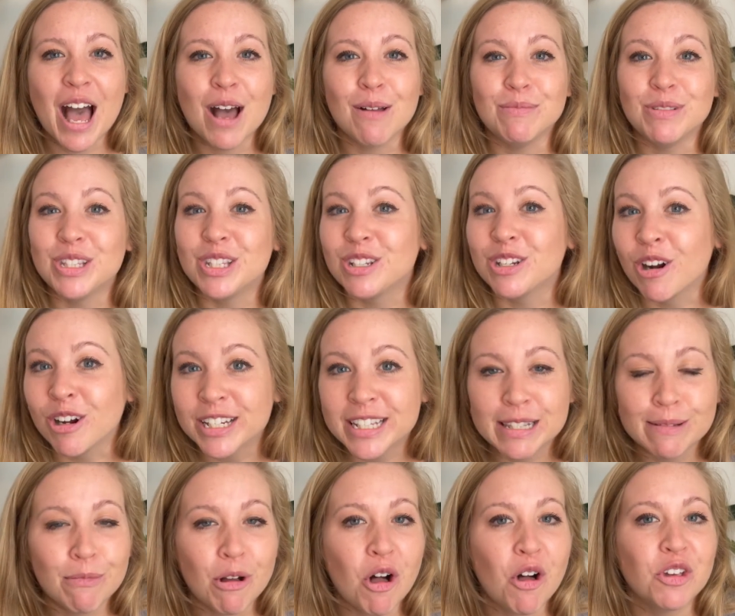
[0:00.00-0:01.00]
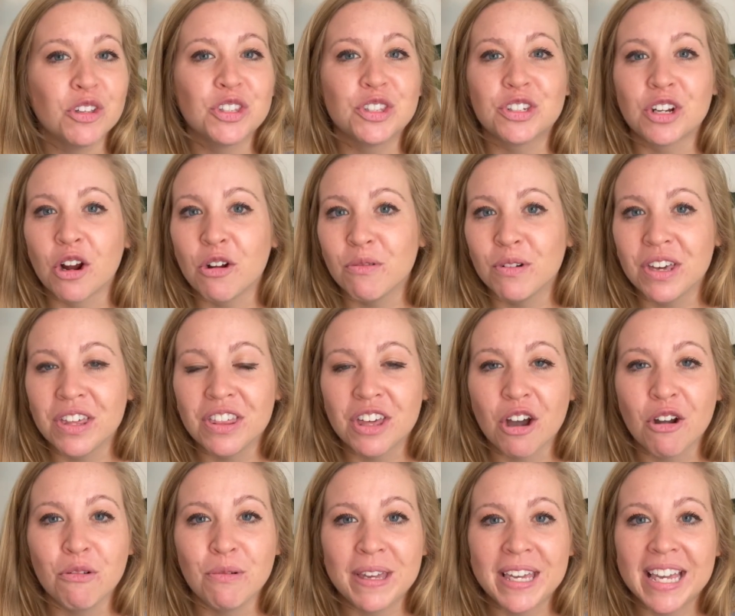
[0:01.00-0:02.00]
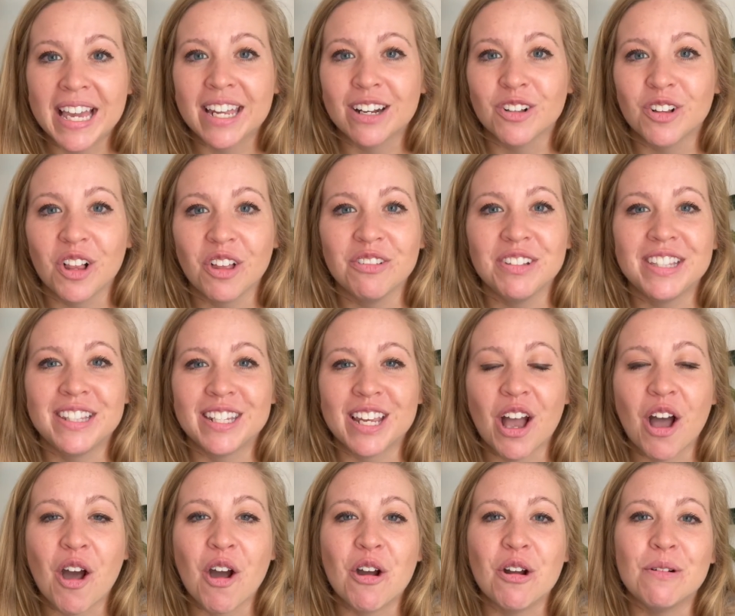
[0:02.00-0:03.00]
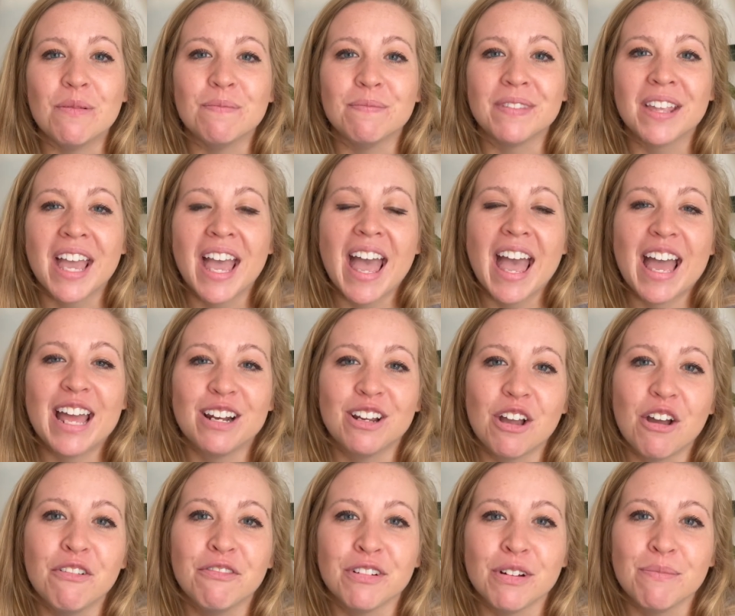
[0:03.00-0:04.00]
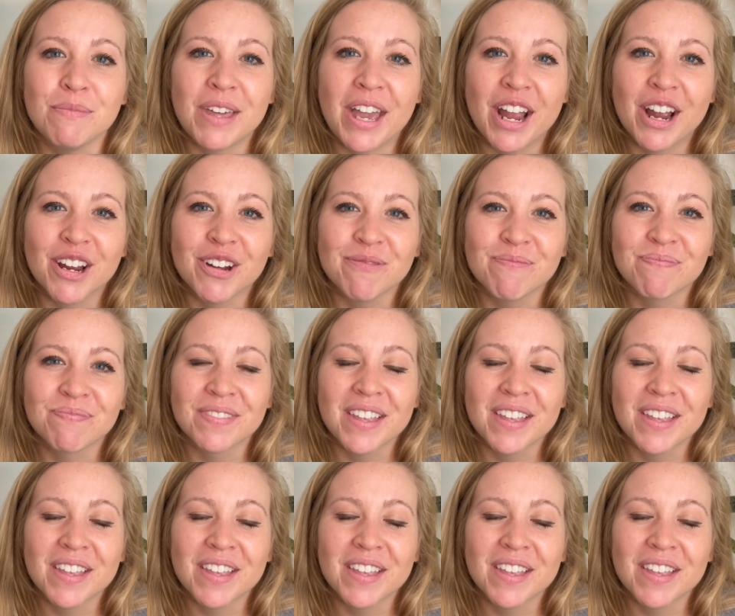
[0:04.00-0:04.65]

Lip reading: Start small, start with a weekend close to home, and go from there.